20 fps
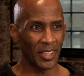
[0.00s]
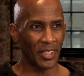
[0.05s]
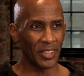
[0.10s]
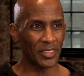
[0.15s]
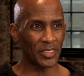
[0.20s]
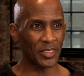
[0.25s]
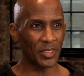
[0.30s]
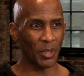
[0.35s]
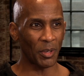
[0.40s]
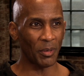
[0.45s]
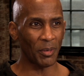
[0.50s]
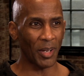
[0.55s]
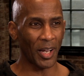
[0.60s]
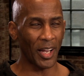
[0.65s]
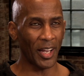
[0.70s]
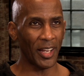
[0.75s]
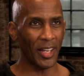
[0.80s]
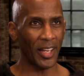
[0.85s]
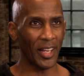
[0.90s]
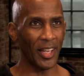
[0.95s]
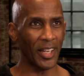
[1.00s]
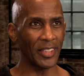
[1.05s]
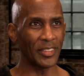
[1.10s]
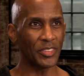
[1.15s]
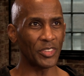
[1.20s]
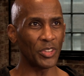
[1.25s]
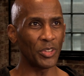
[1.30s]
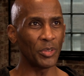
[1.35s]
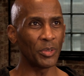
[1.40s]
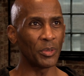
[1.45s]
So I
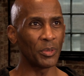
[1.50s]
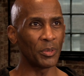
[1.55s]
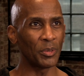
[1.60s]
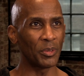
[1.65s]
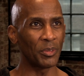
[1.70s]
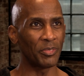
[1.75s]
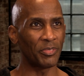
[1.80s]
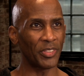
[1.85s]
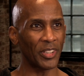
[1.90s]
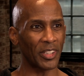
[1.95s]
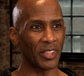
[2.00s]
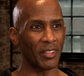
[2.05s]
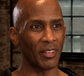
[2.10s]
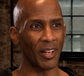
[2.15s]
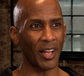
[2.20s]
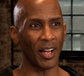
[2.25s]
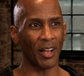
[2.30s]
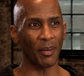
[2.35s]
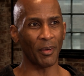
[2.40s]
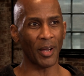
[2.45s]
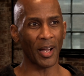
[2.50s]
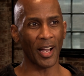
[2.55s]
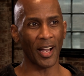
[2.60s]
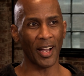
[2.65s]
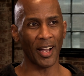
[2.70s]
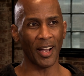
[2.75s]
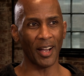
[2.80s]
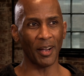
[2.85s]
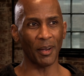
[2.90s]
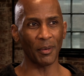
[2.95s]
had to figure out
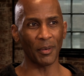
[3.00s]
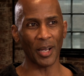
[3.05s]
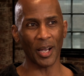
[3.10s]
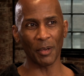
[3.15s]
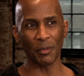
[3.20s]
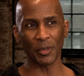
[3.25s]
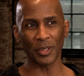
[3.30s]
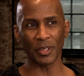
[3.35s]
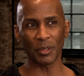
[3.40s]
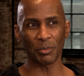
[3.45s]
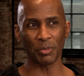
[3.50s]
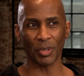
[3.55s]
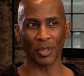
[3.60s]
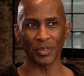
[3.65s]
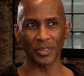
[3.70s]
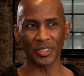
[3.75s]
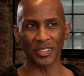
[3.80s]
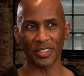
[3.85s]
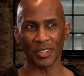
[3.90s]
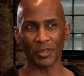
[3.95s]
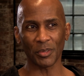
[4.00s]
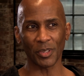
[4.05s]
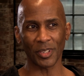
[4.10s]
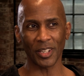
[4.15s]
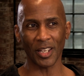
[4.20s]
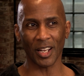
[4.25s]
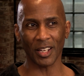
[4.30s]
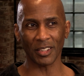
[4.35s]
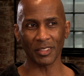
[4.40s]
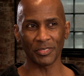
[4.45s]
how I would approach the
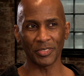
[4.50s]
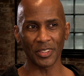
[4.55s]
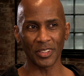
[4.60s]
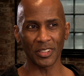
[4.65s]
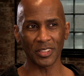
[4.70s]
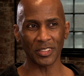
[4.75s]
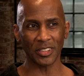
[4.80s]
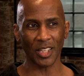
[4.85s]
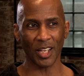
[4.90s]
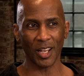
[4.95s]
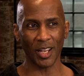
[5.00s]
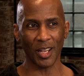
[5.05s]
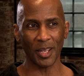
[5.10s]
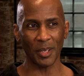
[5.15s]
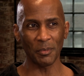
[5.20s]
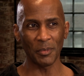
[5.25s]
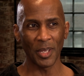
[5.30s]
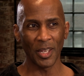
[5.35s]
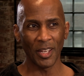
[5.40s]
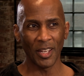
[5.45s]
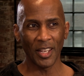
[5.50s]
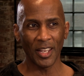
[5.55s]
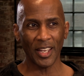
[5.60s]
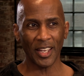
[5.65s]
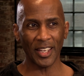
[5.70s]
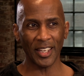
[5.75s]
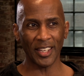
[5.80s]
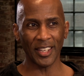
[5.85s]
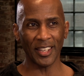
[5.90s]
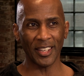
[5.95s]
choreography this time.
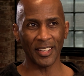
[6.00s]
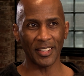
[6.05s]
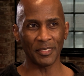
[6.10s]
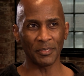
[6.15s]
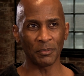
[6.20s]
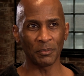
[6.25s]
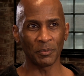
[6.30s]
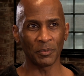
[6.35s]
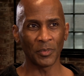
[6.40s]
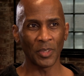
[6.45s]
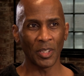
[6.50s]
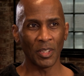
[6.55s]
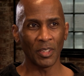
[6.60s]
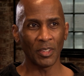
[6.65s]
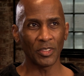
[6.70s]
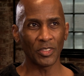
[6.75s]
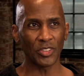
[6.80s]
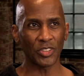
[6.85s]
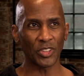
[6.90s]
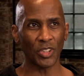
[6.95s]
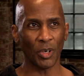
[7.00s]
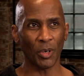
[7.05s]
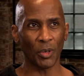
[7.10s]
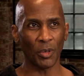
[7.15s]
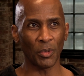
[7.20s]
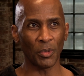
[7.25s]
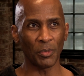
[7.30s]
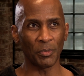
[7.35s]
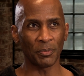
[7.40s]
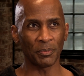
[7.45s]
And
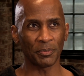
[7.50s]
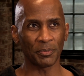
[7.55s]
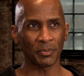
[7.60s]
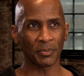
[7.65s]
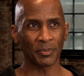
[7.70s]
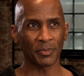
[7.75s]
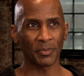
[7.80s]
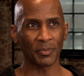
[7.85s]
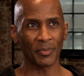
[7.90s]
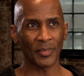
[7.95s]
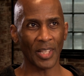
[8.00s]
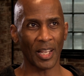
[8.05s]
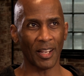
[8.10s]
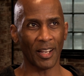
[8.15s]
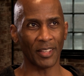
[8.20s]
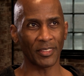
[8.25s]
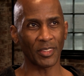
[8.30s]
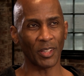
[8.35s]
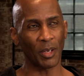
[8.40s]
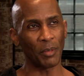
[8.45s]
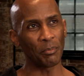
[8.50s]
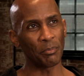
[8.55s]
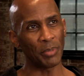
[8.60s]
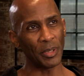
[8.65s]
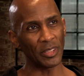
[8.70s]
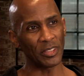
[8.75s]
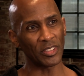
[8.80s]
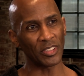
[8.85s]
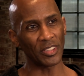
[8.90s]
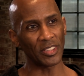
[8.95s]
so I thought
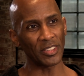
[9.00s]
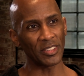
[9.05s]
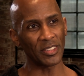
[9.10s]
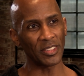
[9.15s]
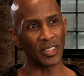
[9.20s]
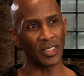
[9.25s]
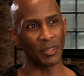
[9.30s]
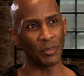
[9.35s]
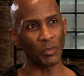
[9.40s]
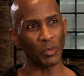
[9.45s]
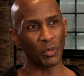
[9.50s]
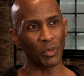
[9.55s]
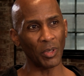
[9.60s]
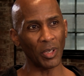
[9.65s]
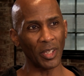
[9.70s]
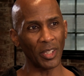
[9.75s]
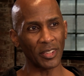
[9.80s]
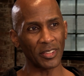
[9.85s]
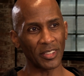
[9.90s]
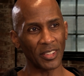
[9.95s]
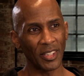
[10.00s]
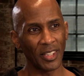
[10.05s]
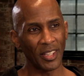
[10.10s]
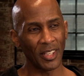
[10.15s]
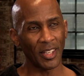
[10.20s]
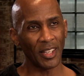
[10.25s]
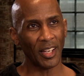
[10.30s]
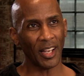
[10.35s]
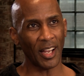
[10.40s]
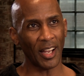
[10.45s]
benches, then what?
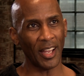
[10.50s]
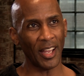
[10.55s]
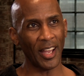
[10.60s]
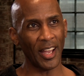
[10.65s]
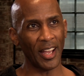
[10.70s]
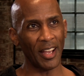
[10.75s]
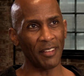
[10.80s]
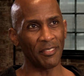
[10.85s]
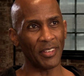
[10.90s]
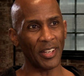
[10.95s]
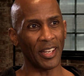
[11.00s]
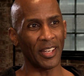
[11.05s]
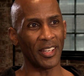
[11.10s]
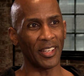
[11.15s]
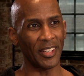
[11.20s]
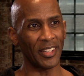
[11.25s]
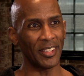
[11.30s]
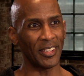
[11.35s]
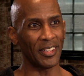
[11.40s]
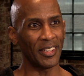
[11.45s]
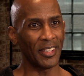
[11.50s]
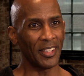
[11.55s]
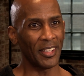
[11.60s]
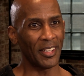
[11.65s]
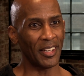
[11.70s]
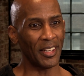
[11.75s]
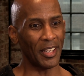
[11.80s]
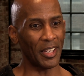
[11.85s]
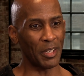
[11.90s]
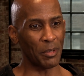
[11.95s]
I have a
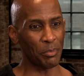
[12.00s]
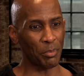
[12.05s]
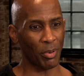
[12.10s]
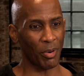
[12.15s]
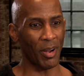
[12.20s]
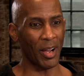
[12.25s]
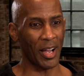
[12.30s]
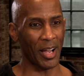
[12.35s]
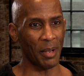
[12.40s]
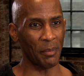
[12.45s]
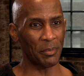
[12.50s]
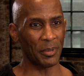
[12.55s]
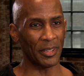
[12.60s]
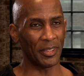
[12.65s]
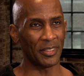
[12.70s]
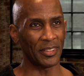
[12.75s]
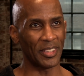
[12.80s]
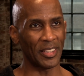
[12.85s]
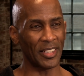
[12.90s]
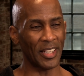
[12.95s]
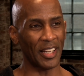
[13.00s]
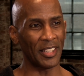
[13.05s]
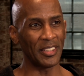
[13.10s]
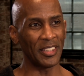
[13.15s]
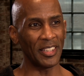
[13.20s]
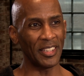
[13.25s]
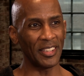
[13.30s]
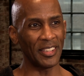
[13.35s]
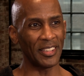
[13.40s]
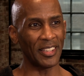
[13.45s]
prop, then I
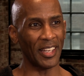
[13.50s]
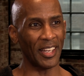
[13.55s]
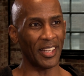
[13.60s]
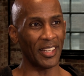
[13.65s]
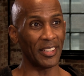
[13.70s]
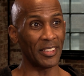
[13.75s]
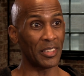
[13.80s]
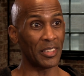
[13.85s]
need a